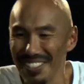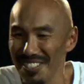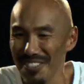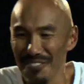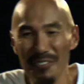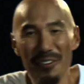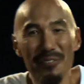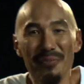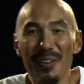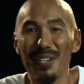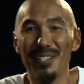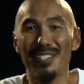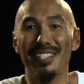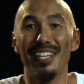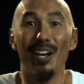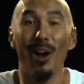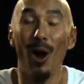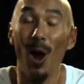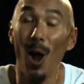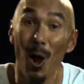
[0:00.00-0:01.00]
You know, what am I going
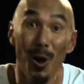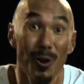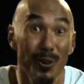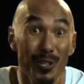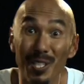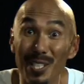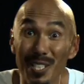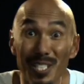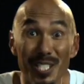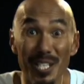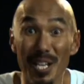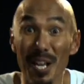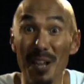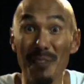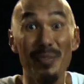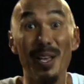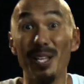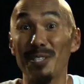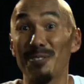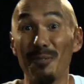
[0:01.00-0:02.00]
to say? Oh, good
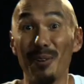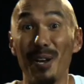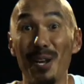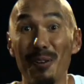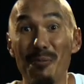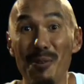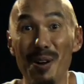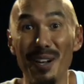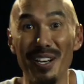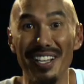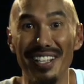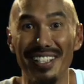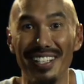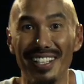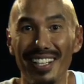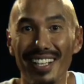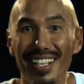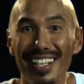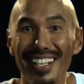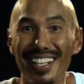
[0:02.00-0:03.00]
job. That's what I
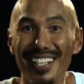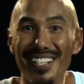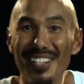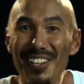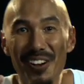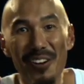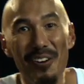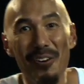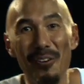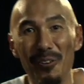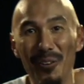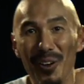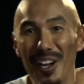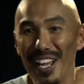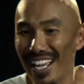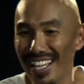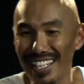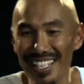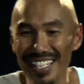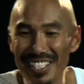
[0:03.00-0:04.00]
wanted. No.
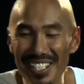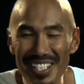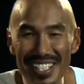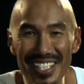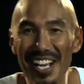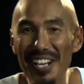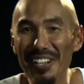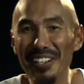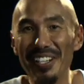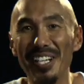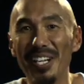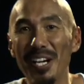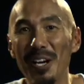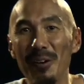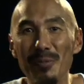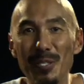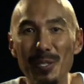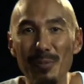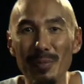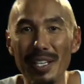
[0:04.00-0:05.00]
And she's not going to
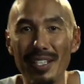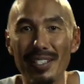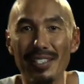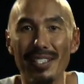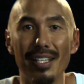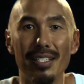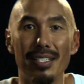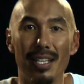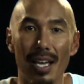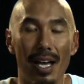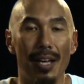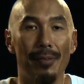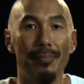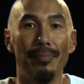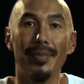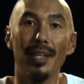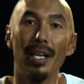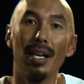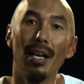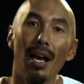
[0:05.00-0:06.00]
come to me and say,
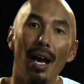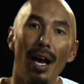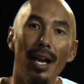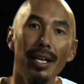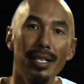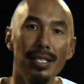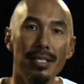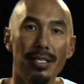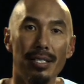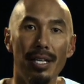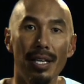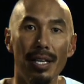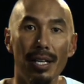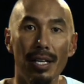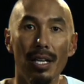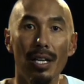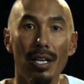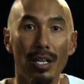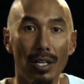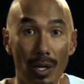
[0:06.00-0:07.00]
Dad, I can
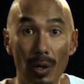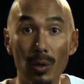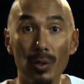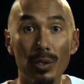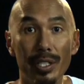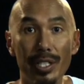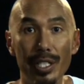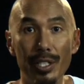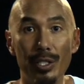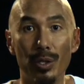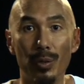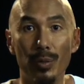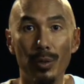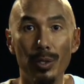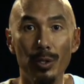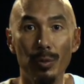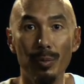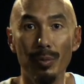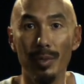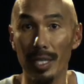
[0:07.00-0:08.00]
say, go clean your
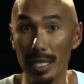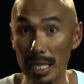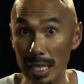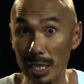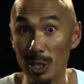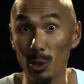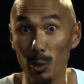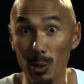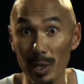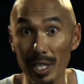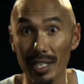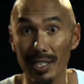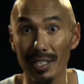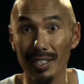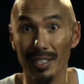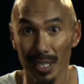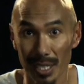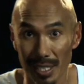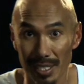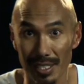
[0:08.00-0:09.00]
room in
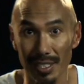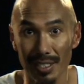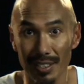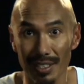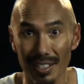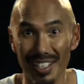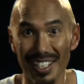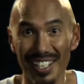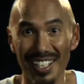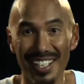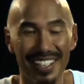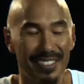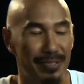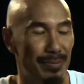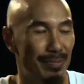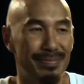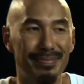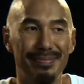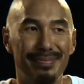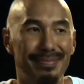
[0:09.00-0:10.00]
Greek. Listen,
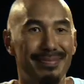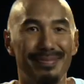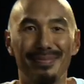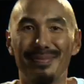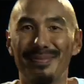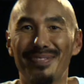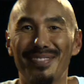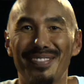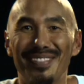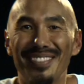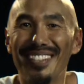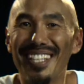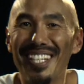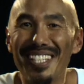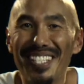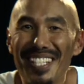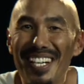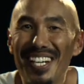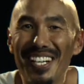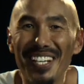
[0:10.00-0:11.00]

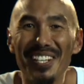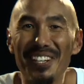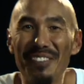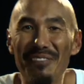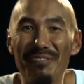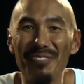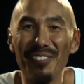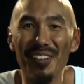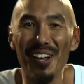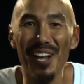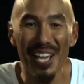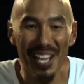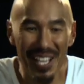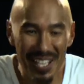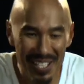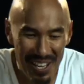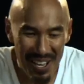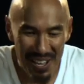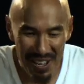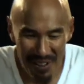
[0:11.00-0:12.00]
that's not going to fly.
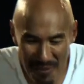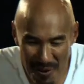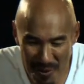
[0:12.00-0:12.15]
And